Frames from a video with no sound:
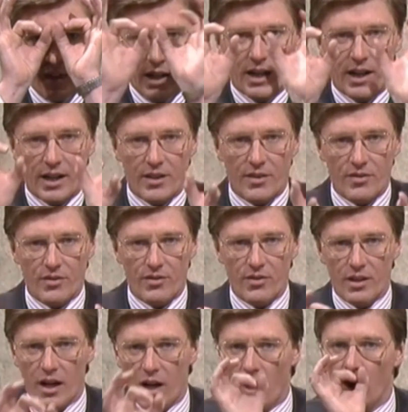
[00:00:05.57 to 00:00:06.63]
for
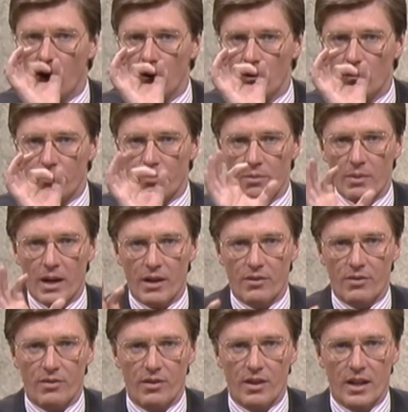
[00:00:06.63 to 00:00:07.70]
eyes, a hole for
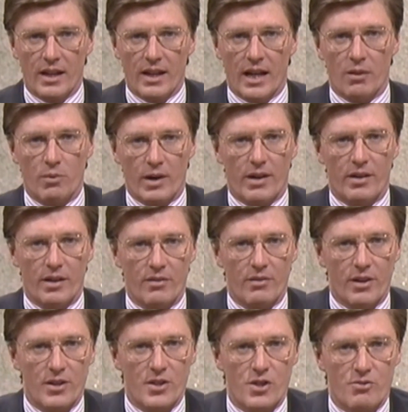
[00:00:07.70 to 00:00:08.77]
mouth, and wearing a
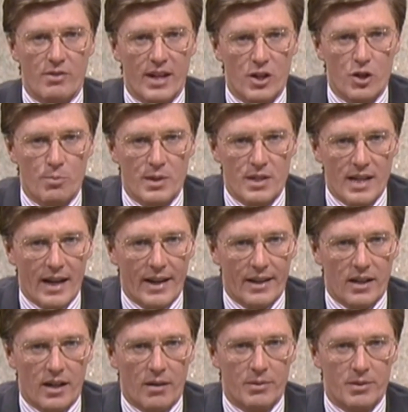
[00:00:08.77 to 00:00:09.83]
very strange
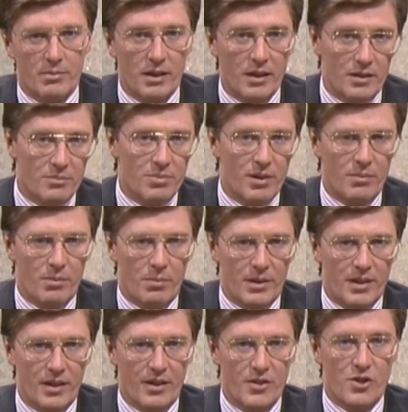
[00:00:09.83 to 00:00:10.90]
metallic garment. Well, you'd
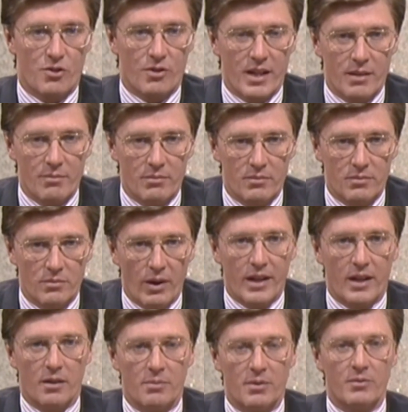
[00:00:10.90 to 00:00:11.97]
probably scream,
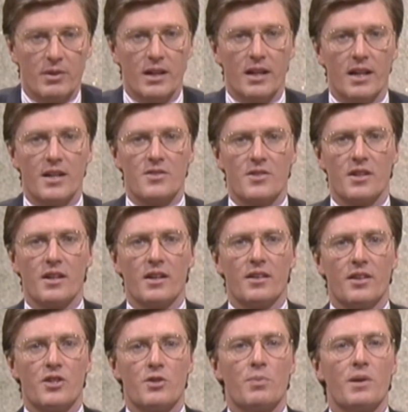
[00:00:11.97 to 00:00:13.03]
wake up, and realize
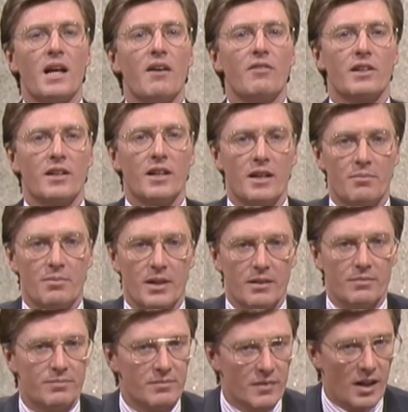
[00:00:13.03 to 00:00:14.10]
that you've been having a
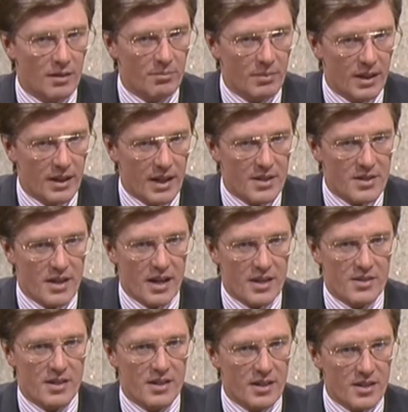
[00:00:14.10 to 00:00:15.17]
nightmare. Not my next
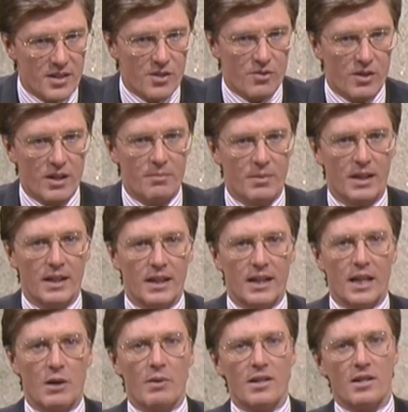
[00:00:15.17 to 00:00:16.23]
guest. He didn't scream,
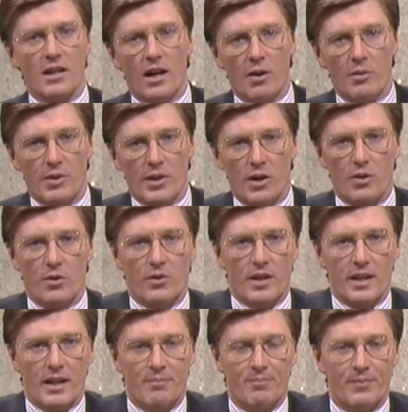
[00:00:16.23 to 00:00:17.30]
he went along with the whole
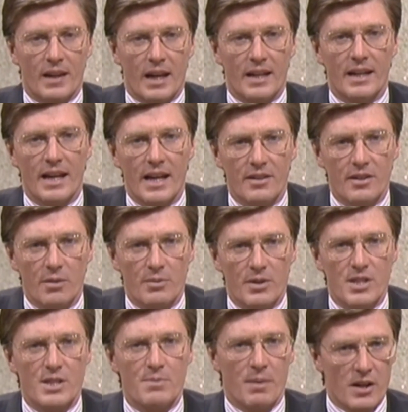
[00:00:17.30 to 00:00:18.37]
thing, and he ended up
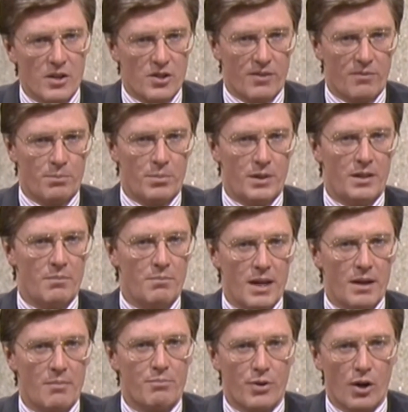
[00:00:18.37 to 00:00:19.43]
in a spaceship,
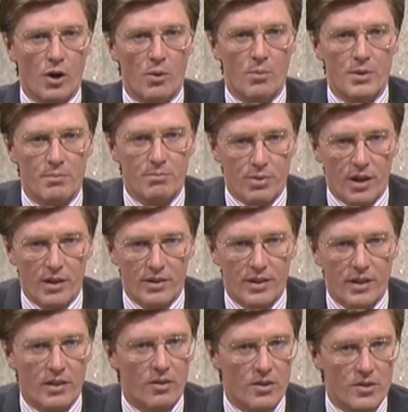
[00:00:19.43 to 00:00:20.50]
being probed and
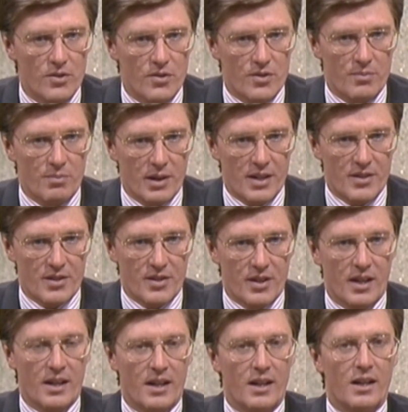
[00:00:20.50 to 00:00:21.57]
prodded in all sorts of places.
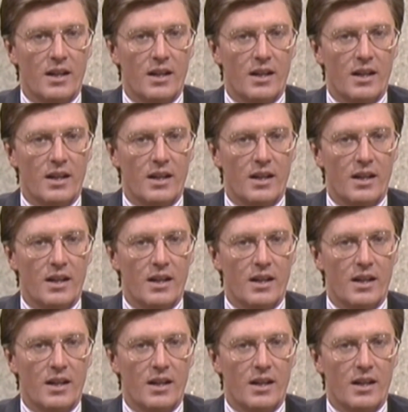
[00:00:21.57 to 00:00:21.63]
